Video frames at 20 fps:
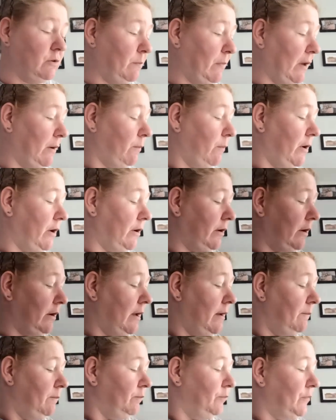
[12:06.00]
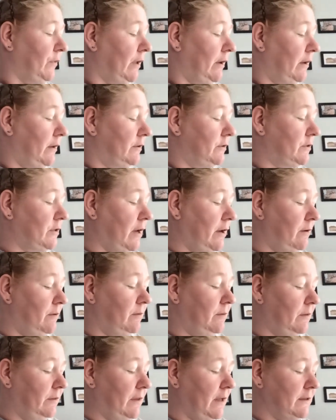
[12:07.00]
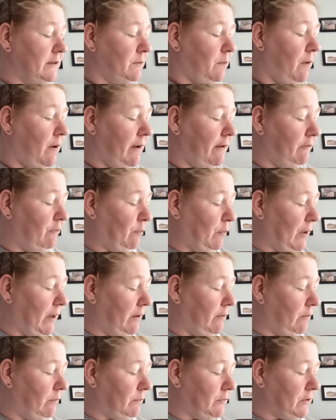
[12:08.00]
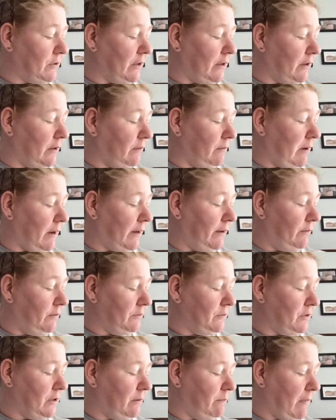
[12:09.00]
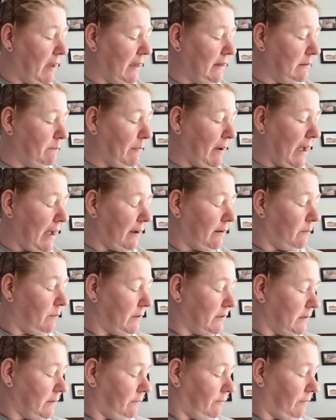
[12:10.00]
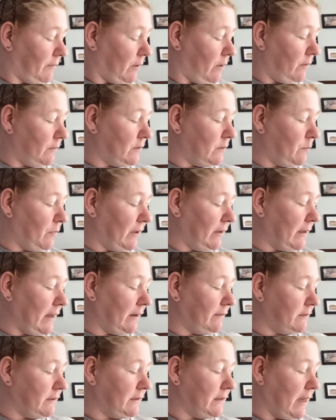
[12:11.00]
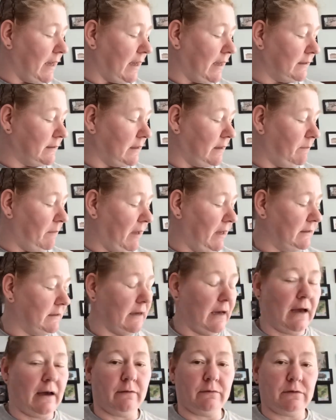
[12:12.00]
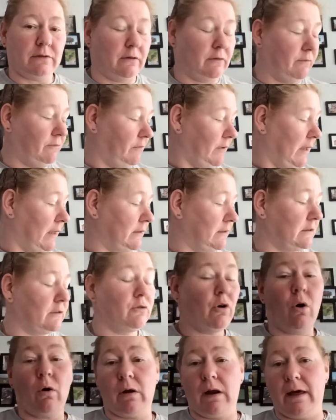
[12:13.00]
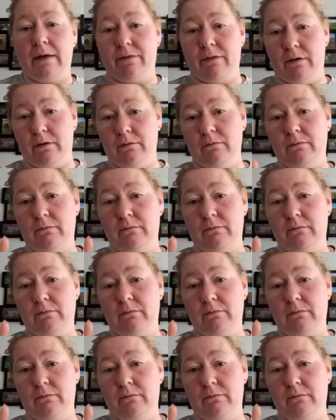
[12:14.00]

big work. So that's what I've been up to. I also made a bag, which I've forgotten to bring downstairs. I made it out of, it's not leather,